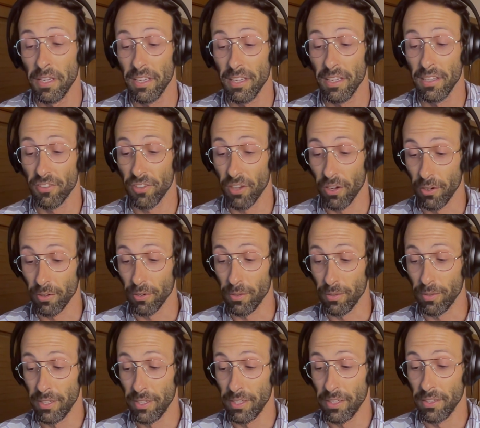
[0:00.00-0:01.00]

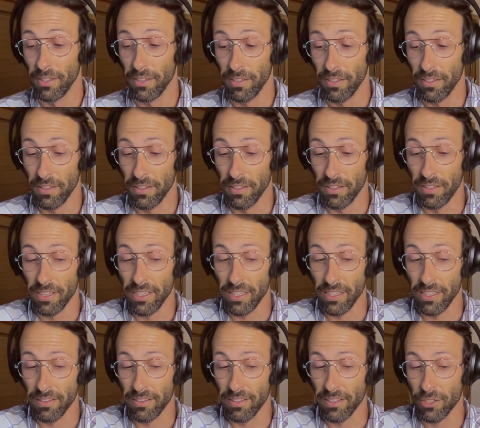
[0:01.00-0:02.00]
So
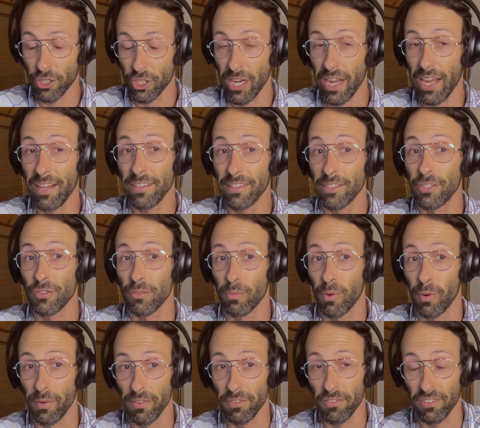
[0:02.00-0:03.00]
the challenge from
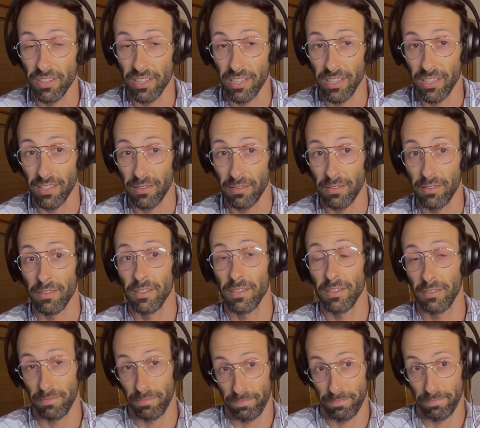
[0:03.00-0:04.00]
what we've seen,
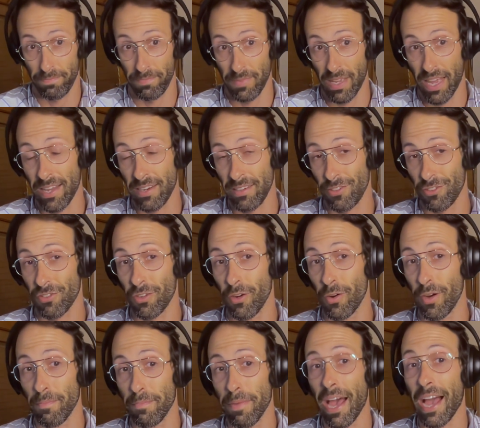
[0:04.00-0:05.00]
and just
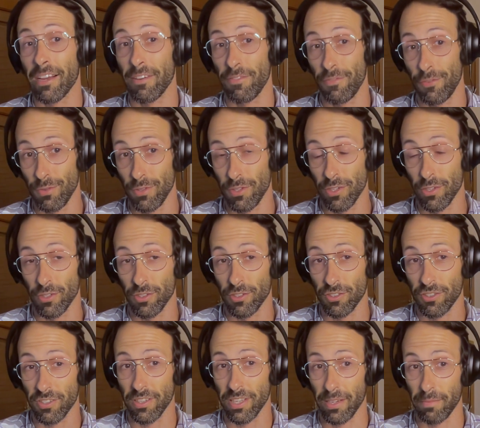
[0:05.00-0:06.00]
going back a few years
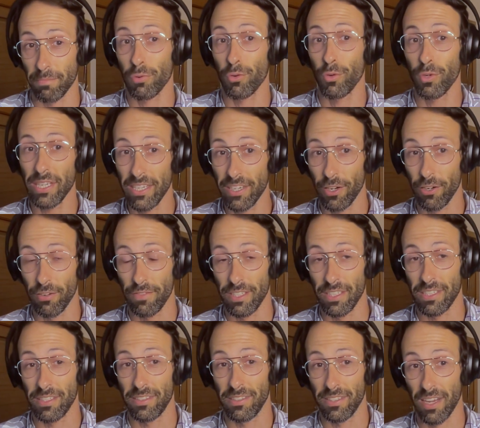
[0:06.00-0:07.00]
to like
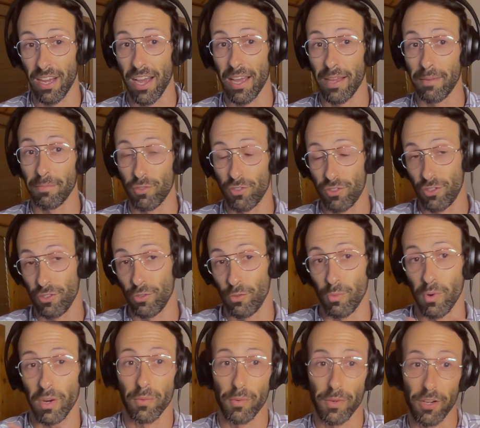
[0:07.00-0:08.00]
pre-COVID times to
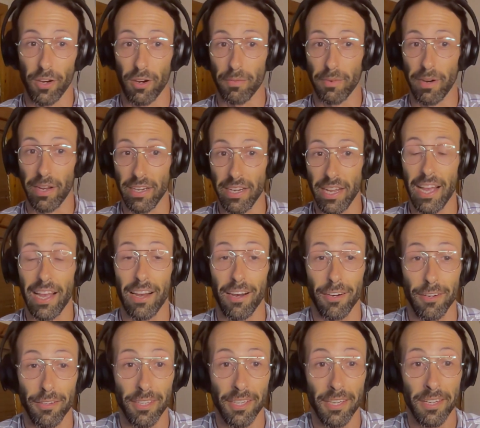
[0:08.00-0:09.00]
where we are right
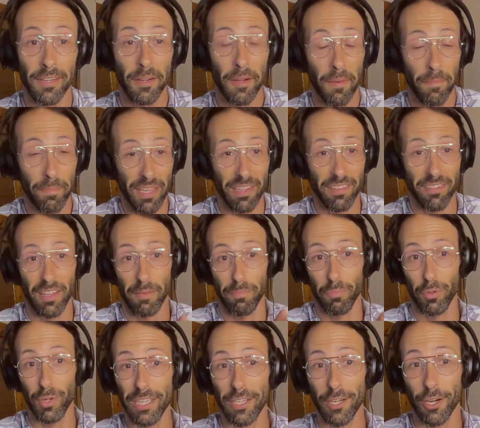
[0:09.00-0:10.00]
now, is that
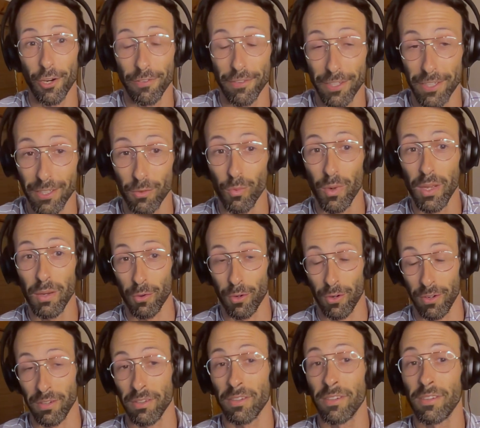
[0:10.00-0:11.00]
pre-COVID, we
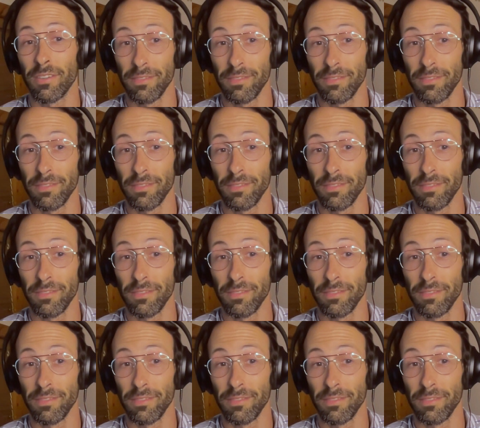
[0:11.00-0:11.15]
were